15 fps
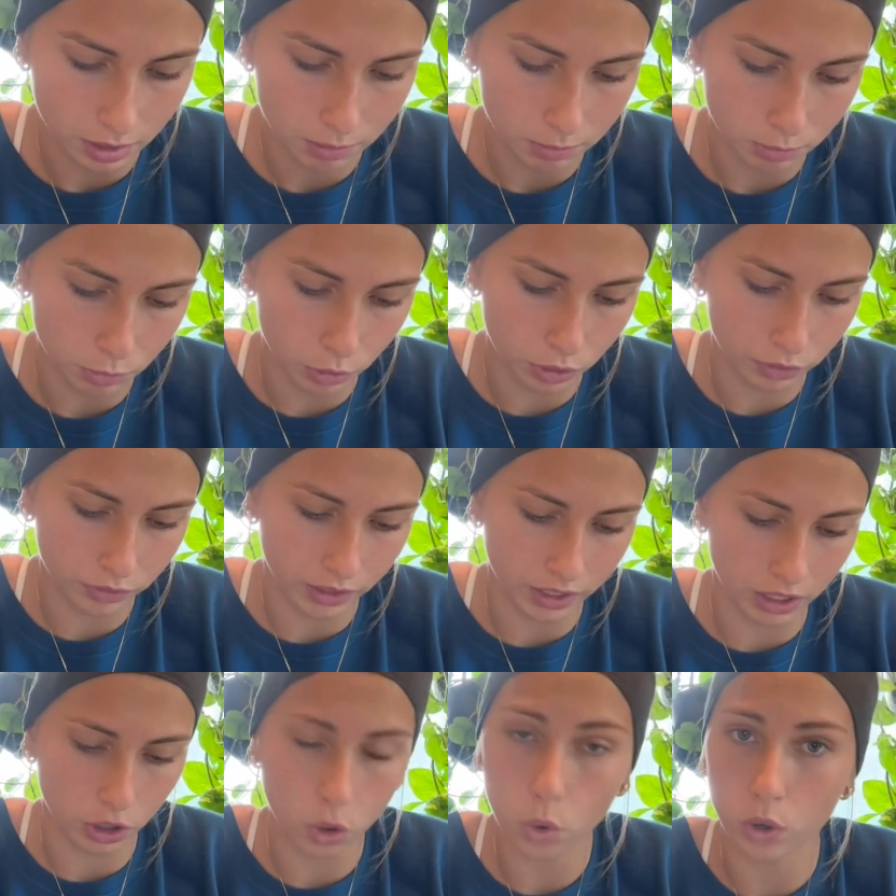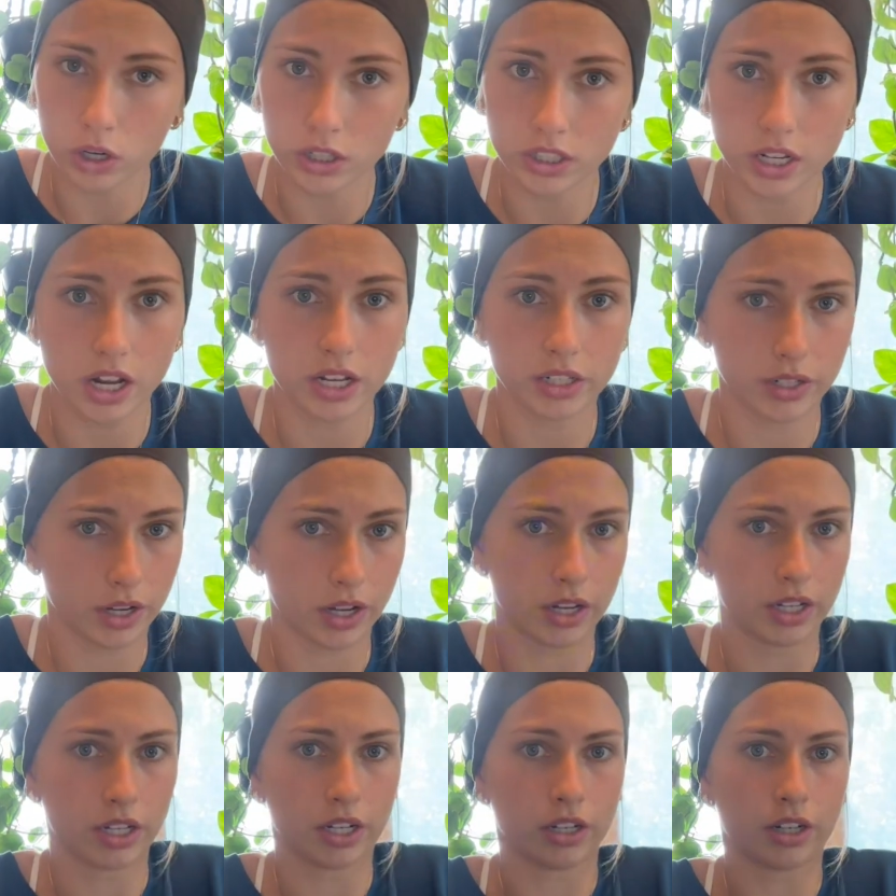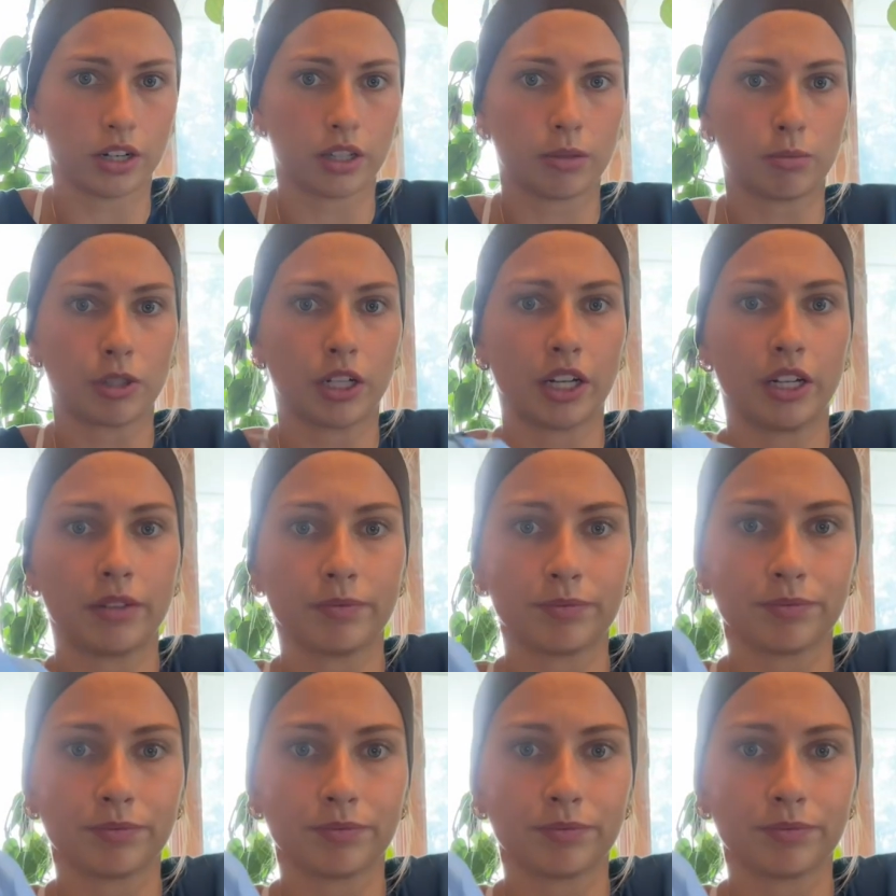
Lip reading: more of like a quarter-size cut here on the brain.